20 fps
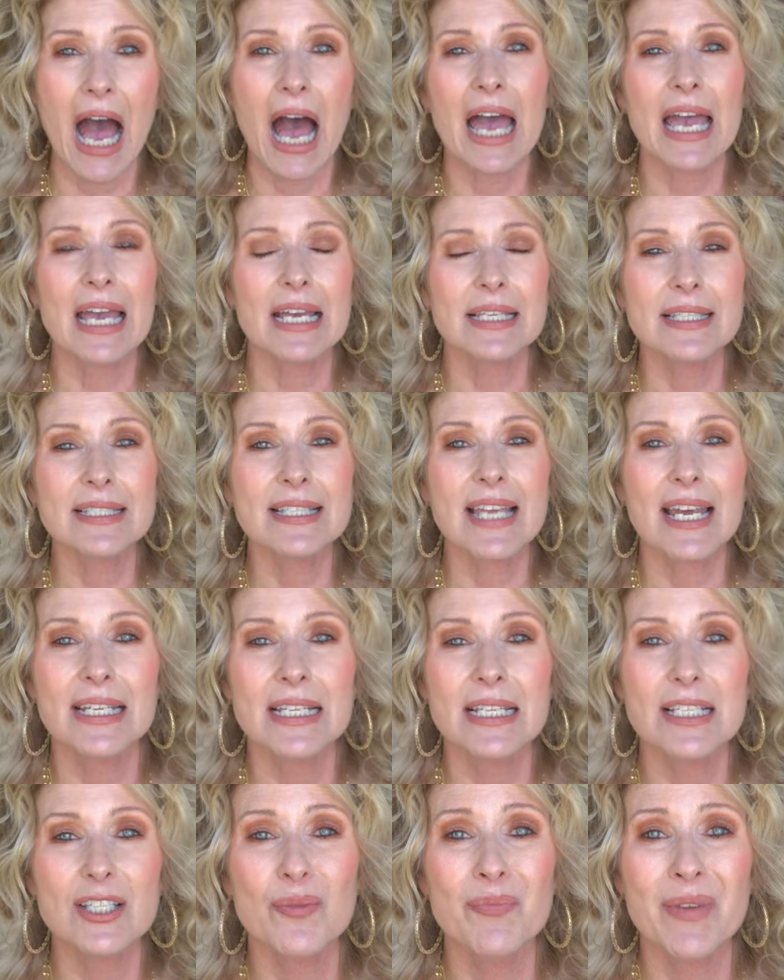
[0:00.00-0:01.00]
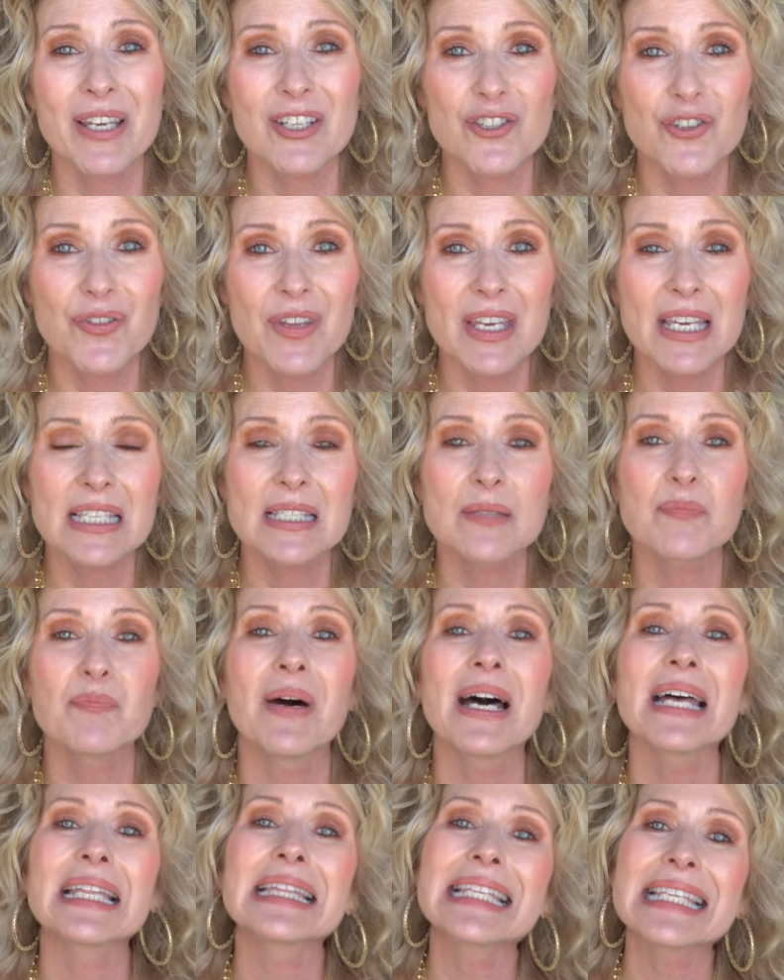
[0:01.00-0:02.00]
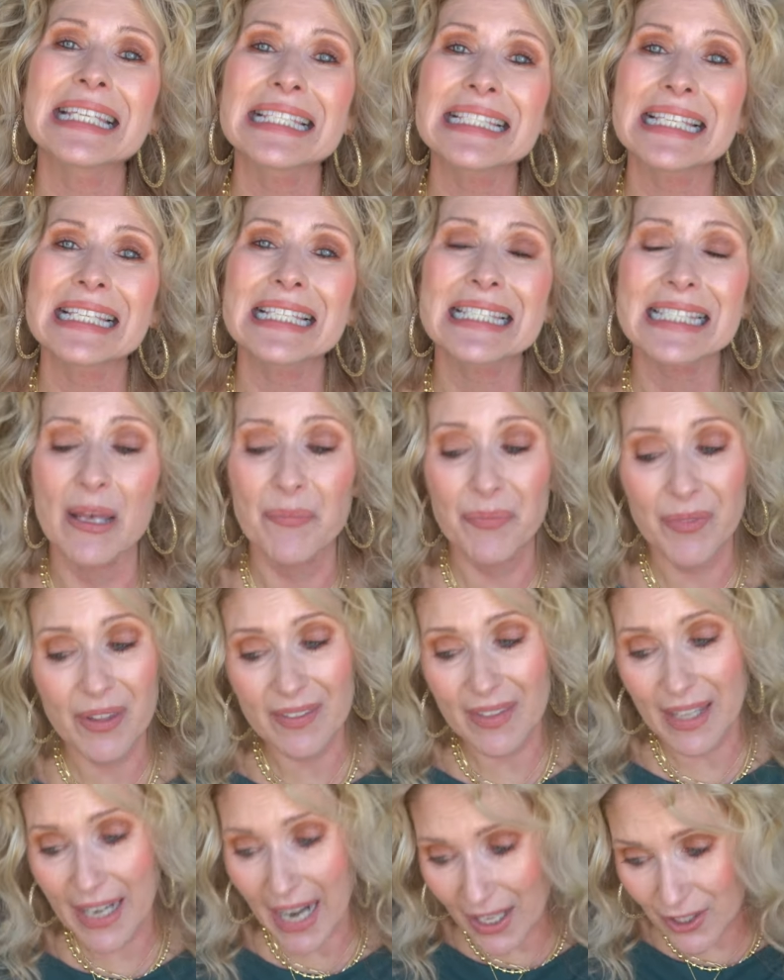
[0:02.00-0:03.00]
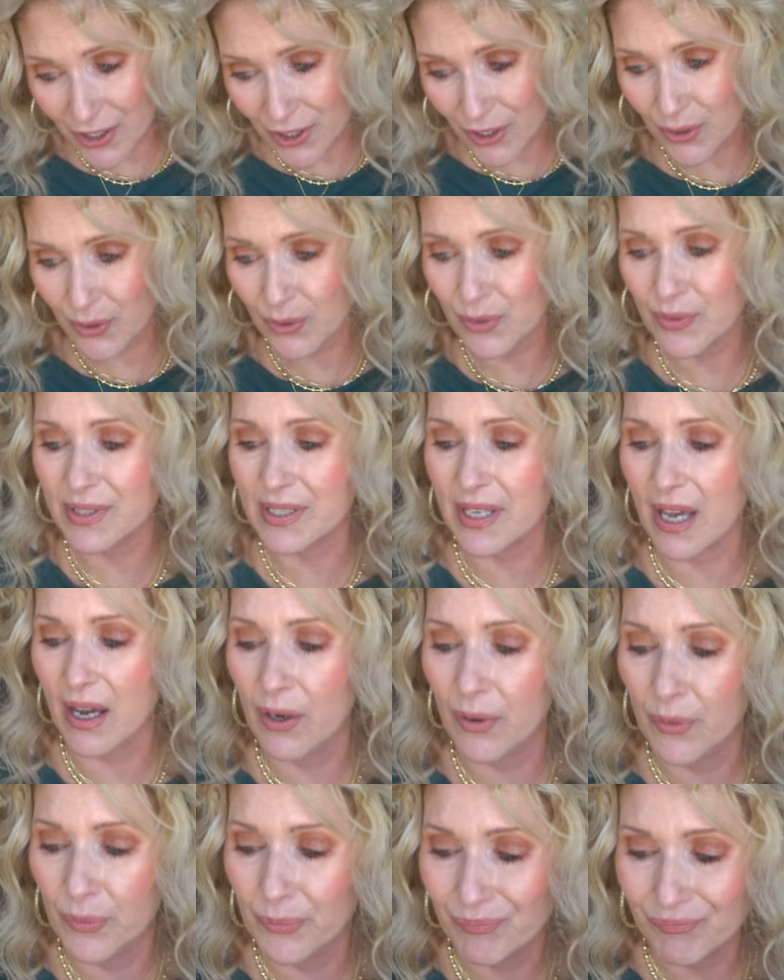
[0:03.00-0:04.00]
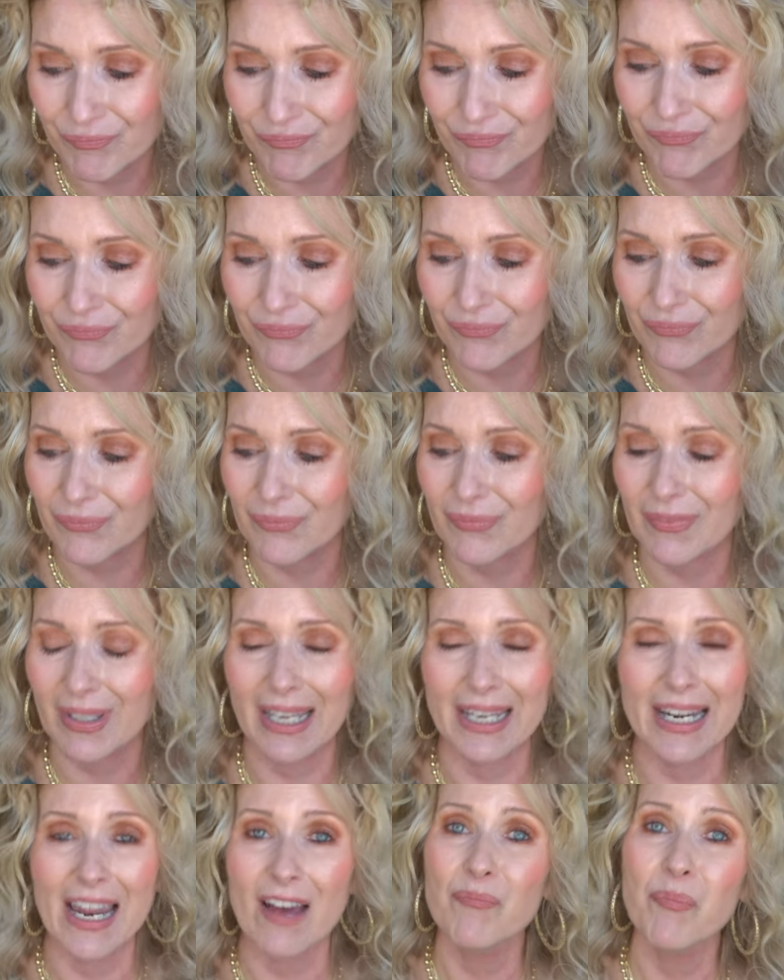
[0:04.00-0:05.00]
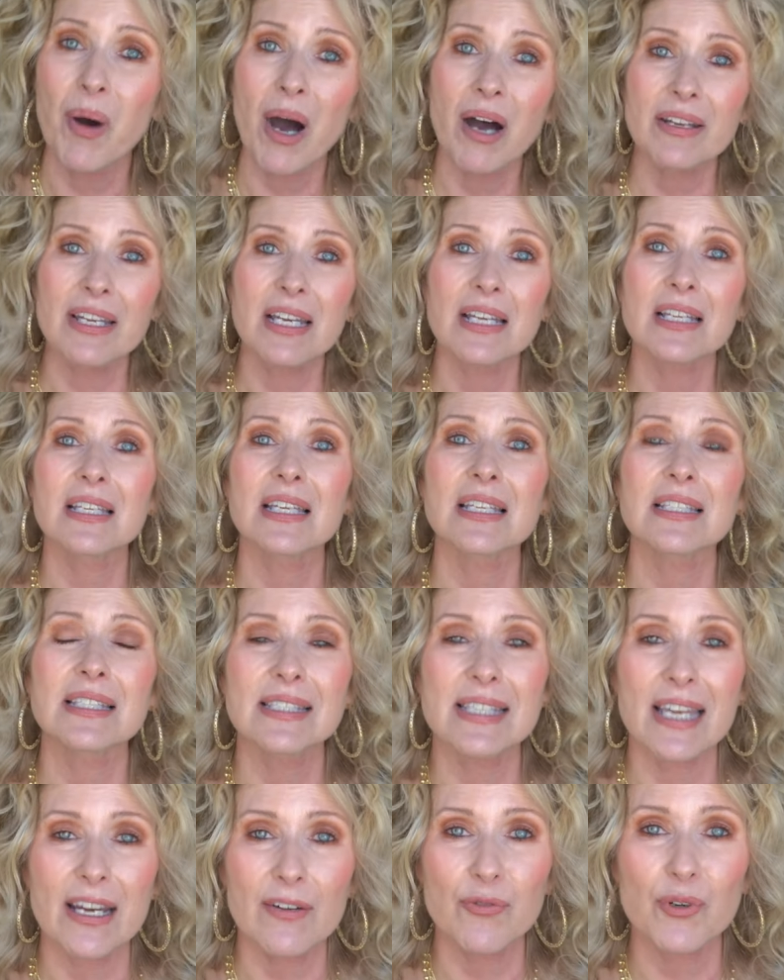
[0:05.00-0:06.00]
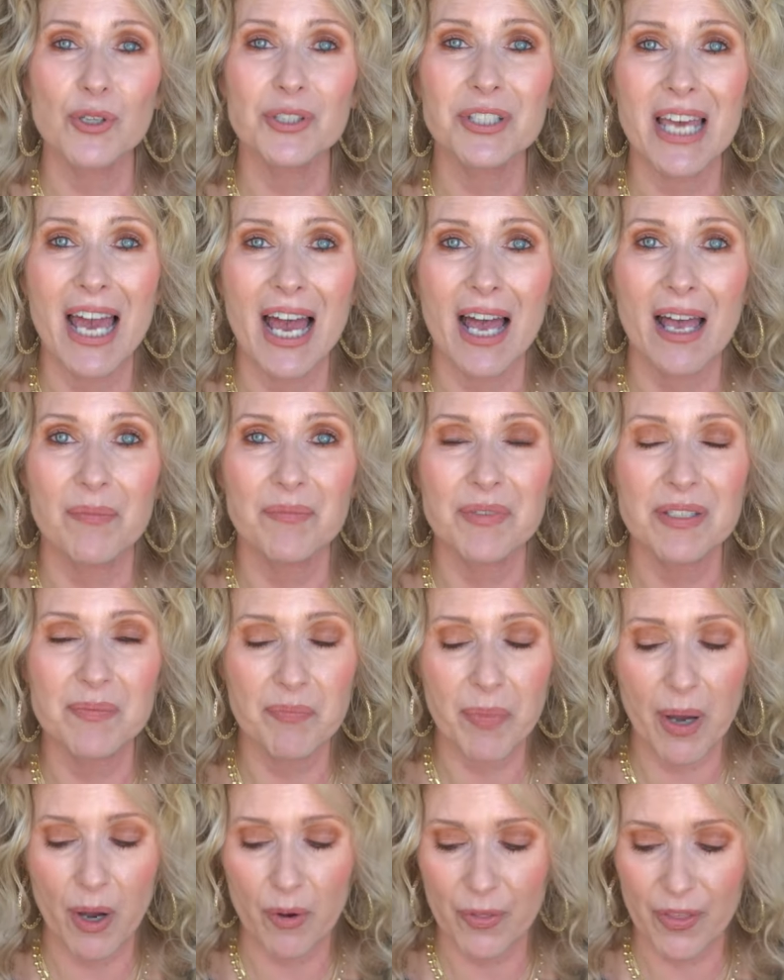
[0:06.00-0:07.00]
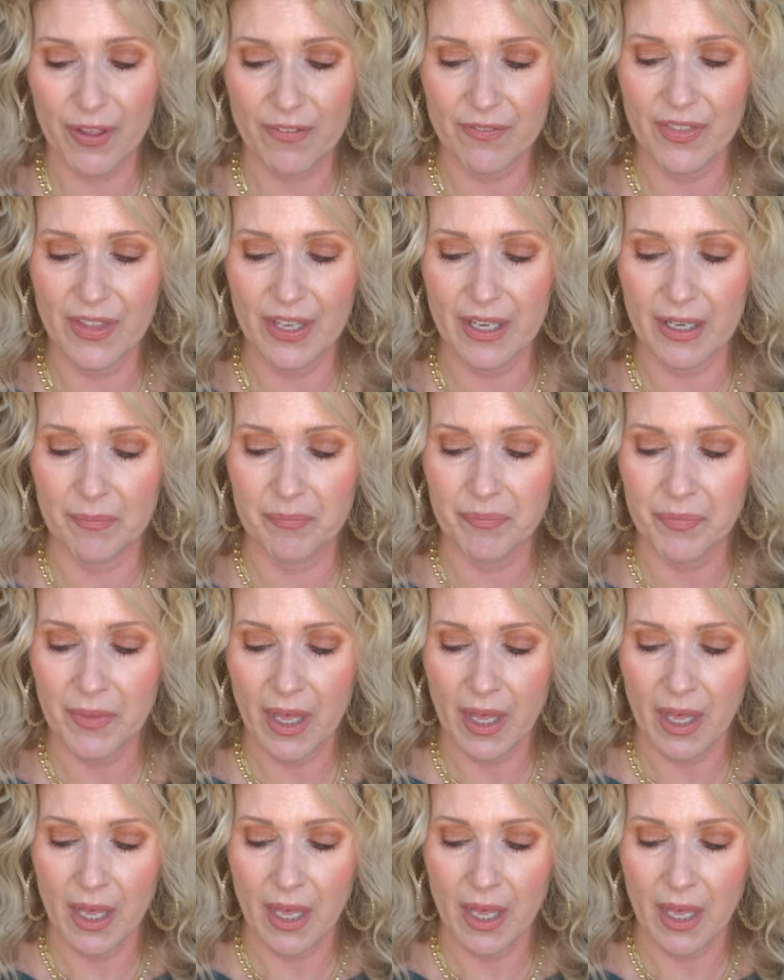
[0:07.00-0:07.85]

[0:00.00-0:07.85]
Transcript: I hesitated to mention this, but this is something that I use, so, and I bought it several times, both of them.